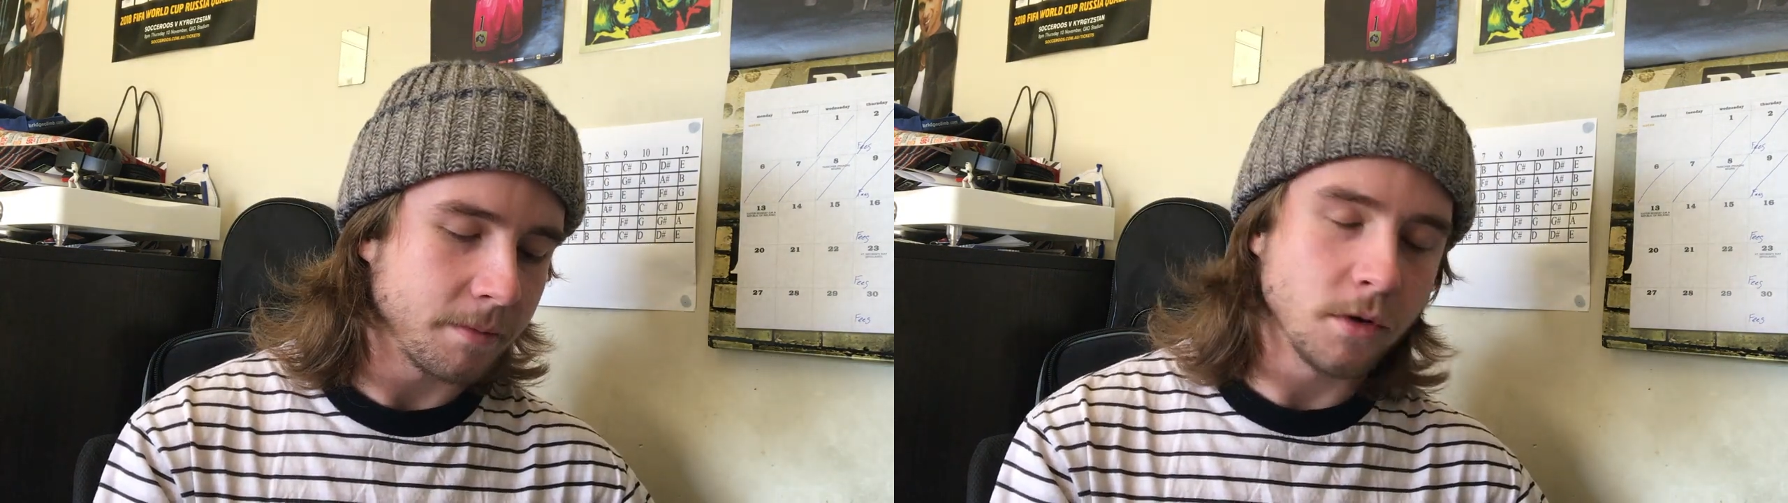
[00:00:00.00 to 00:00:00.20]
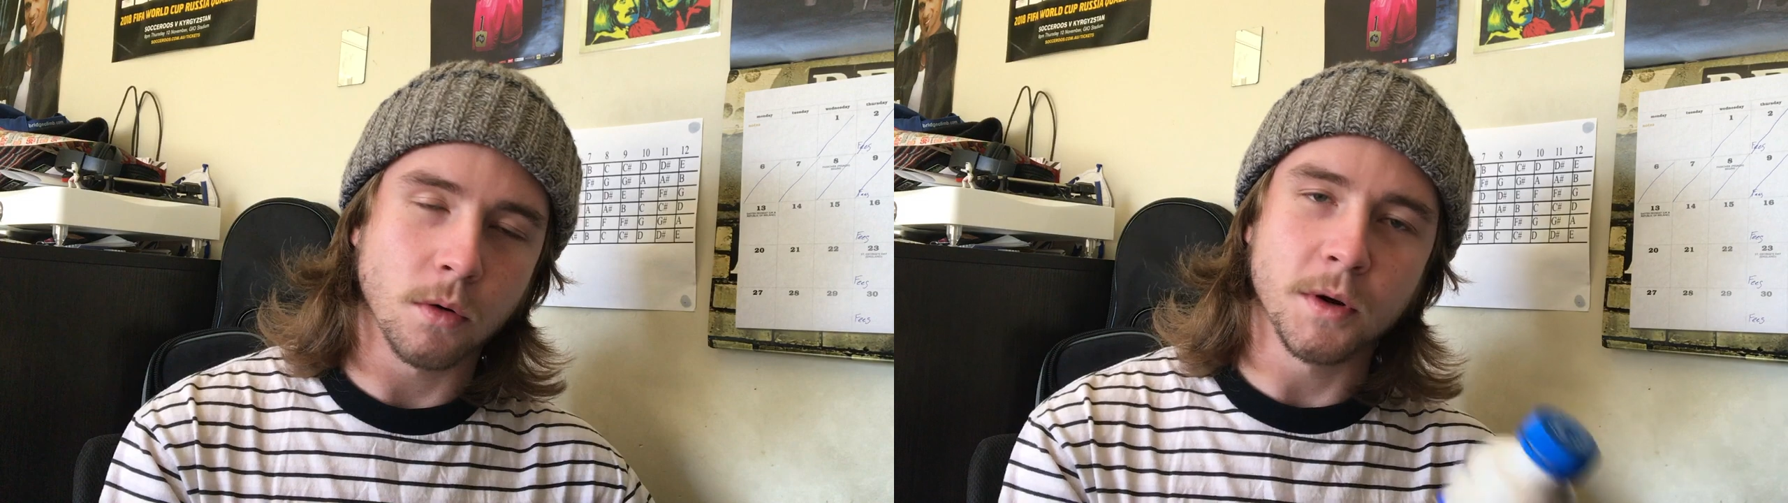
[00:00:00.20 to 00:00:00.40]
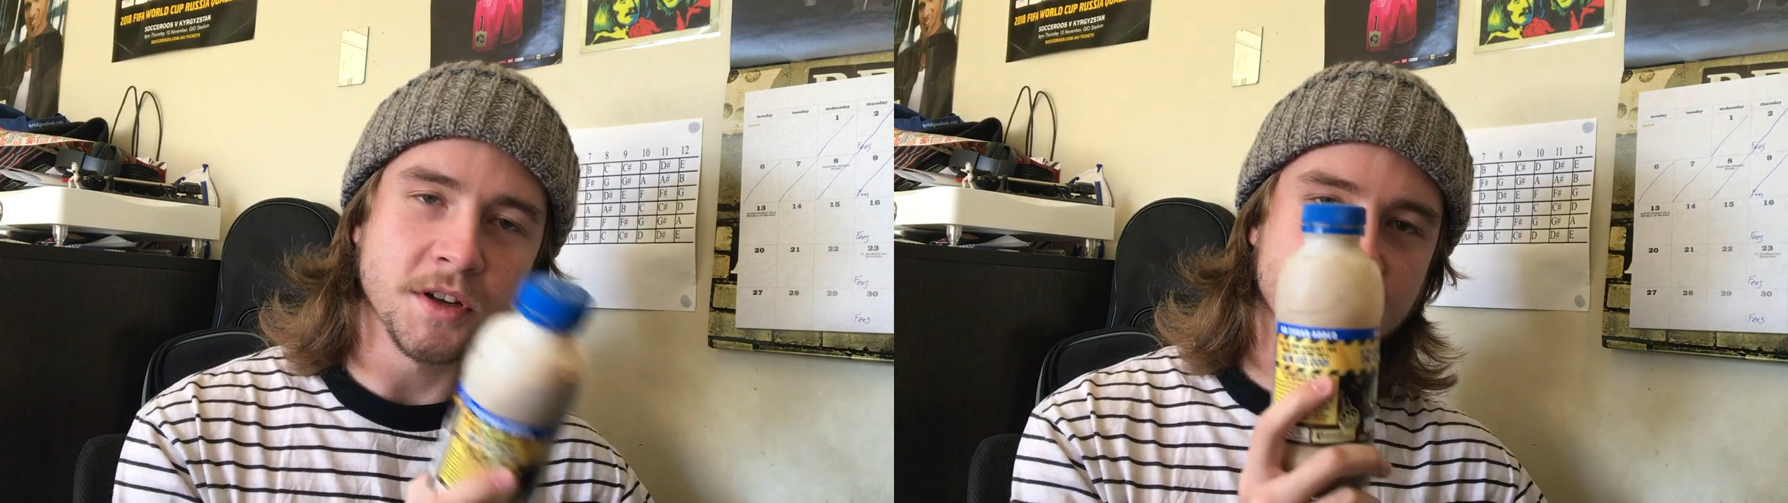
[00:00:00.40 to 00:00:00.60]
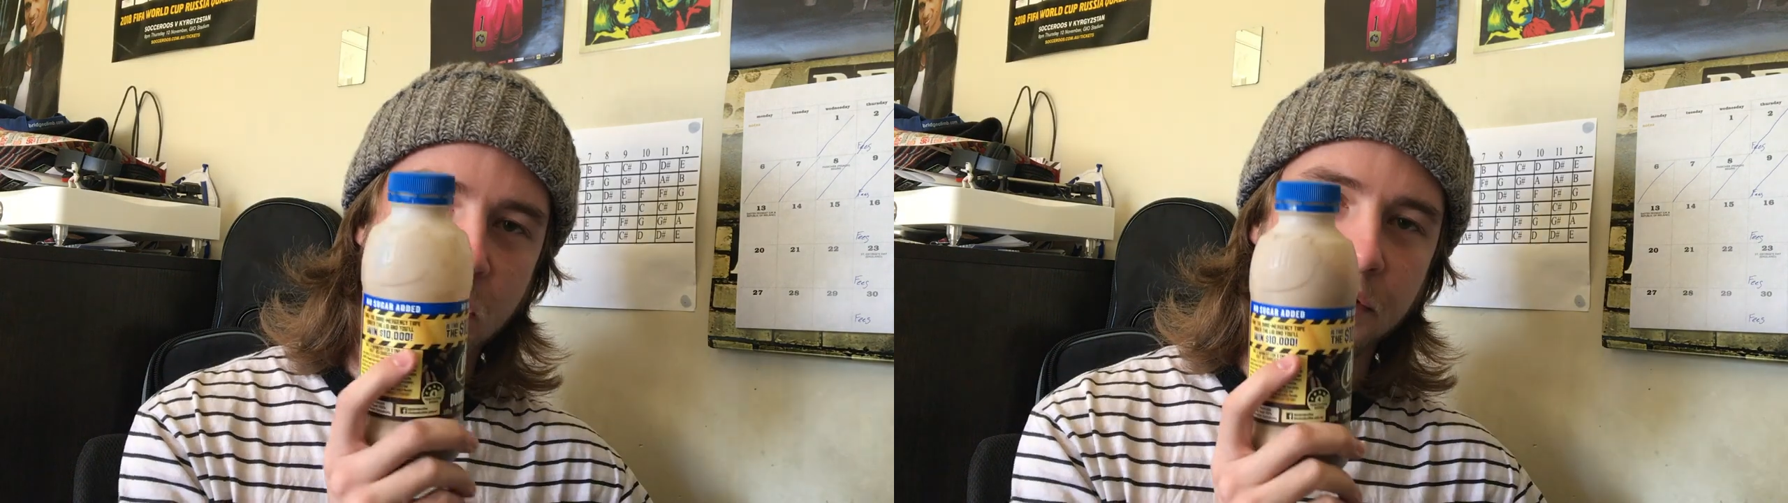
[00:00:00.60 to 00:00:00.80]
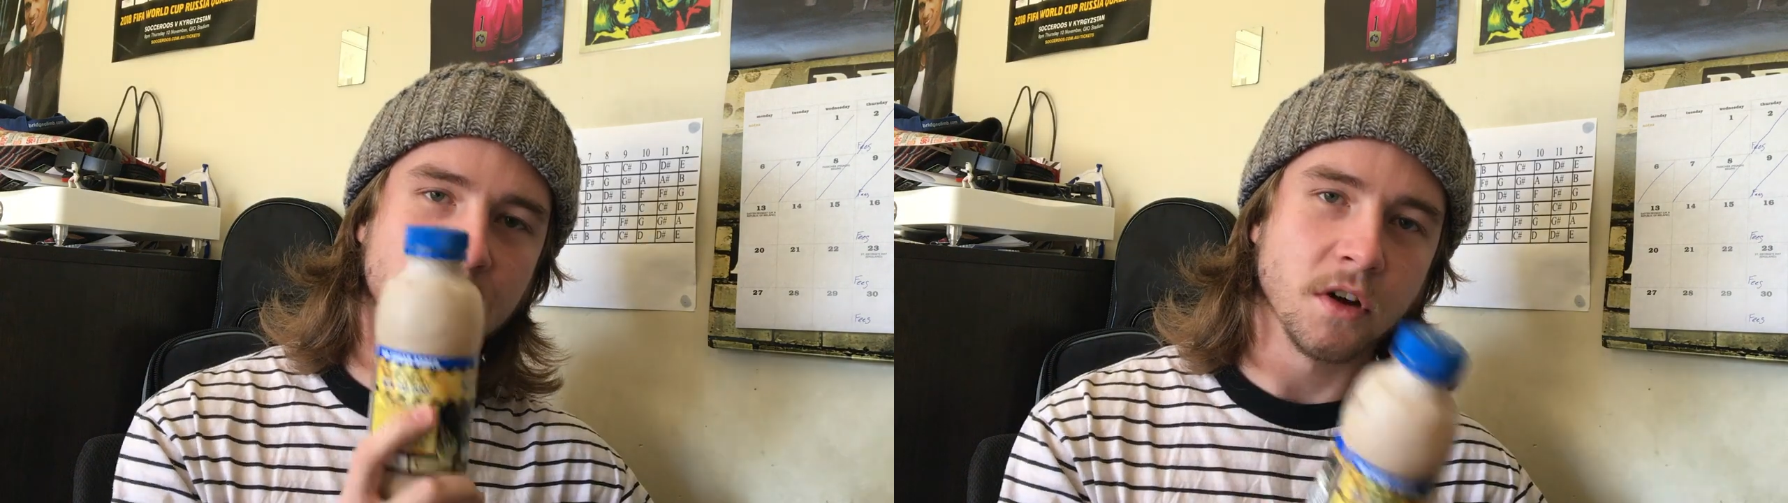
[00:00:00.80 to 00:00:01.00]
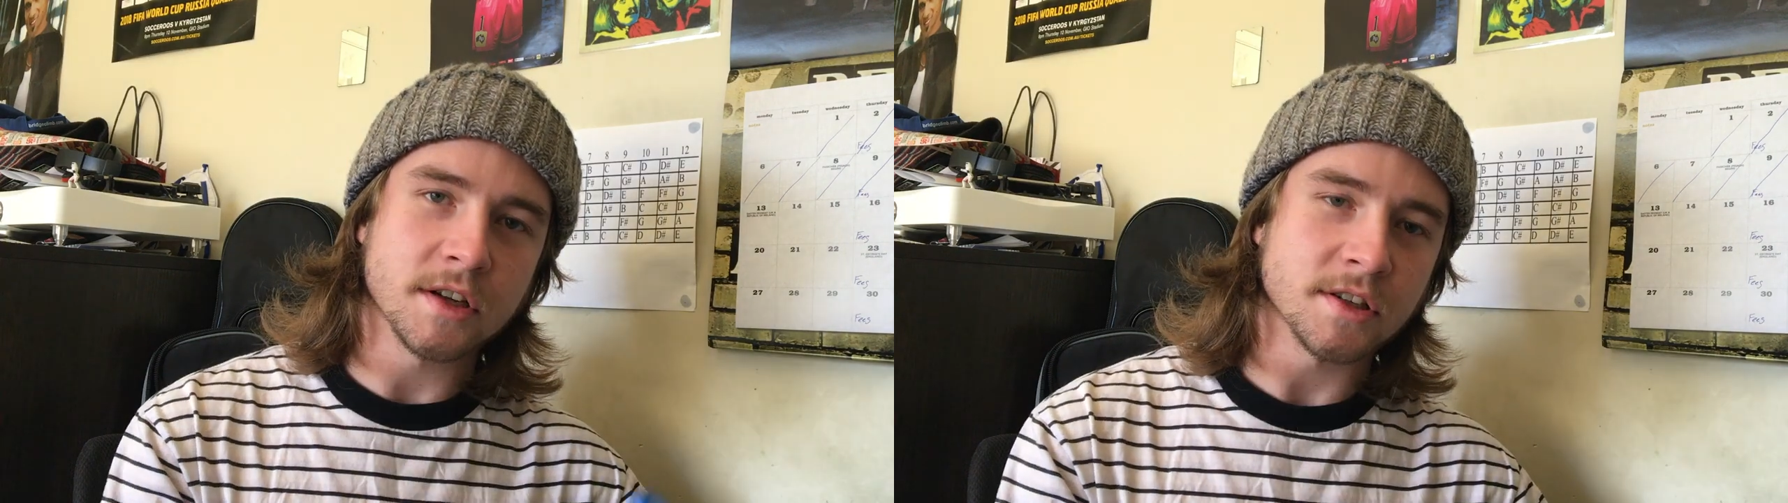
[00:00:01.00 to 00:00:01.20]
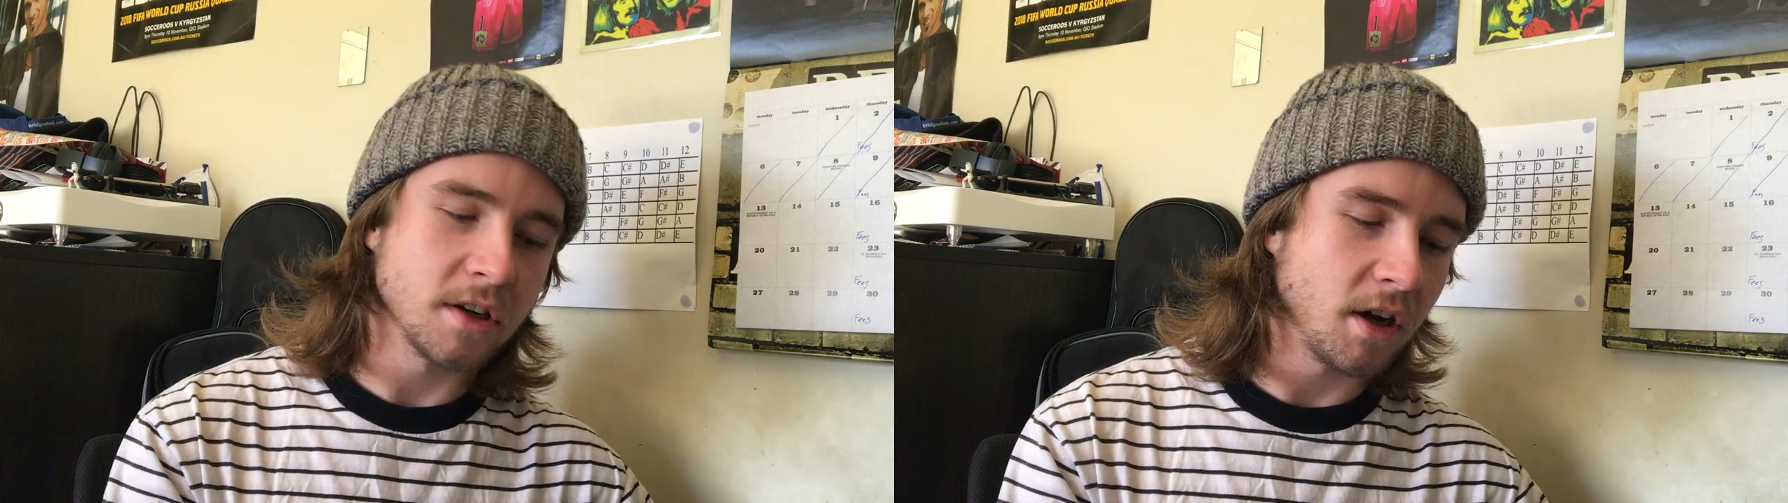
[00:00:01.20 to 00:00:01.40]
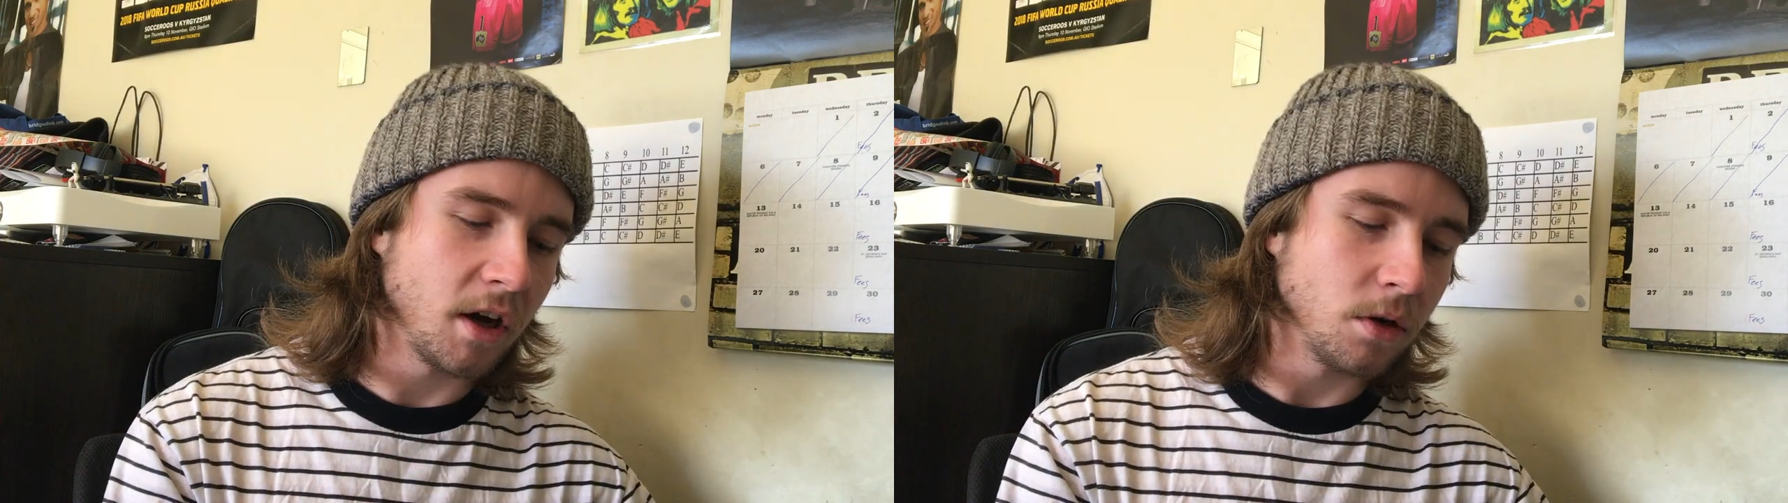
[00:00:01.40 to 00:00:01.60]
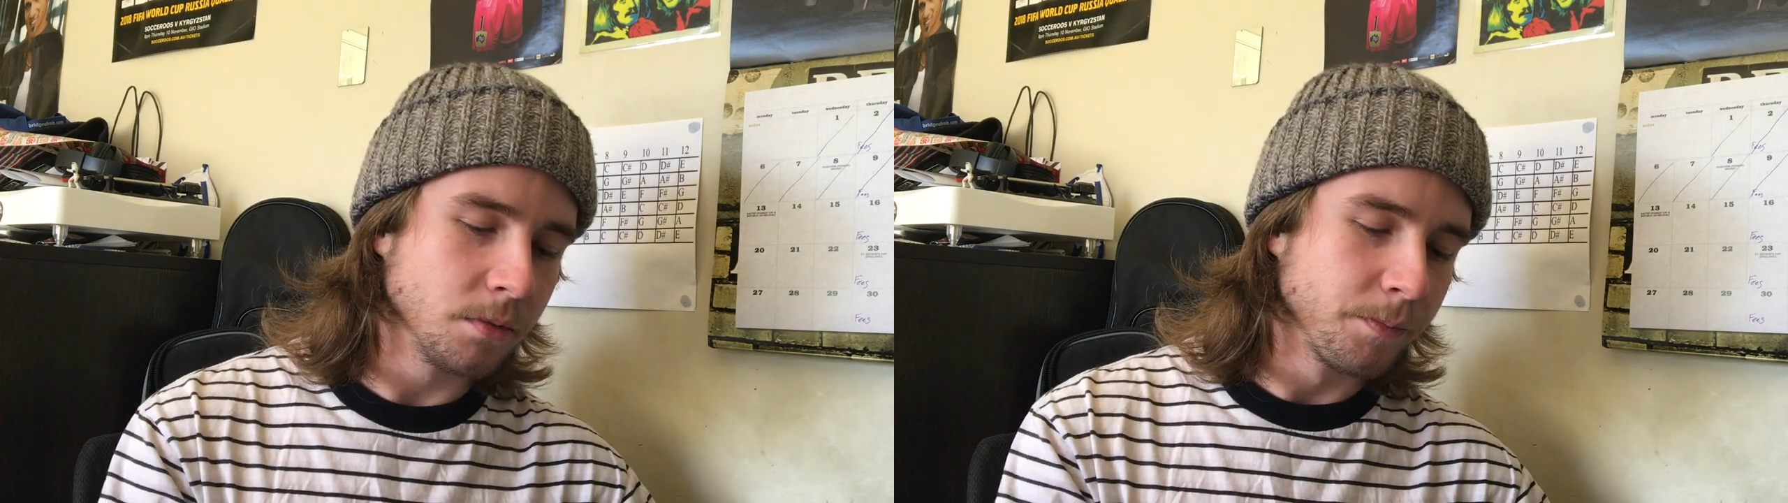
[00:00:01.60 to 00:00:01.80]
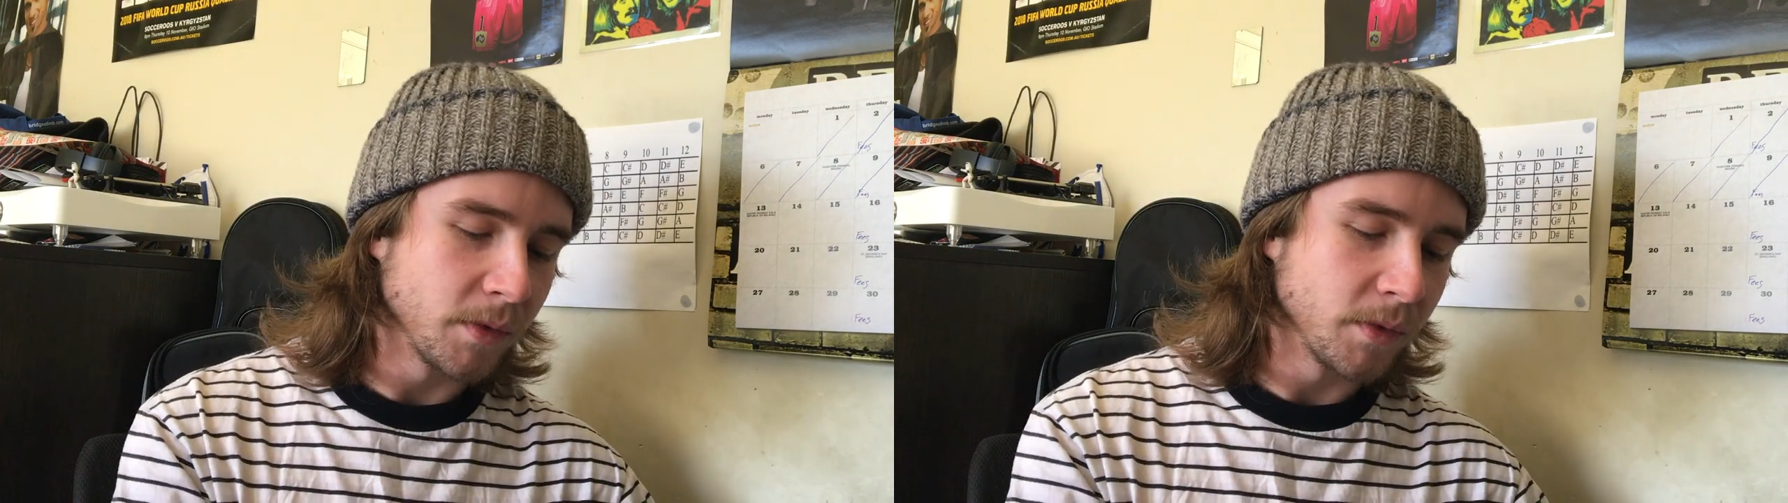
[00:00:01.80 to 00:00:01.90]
Not when you serve it nice and cold,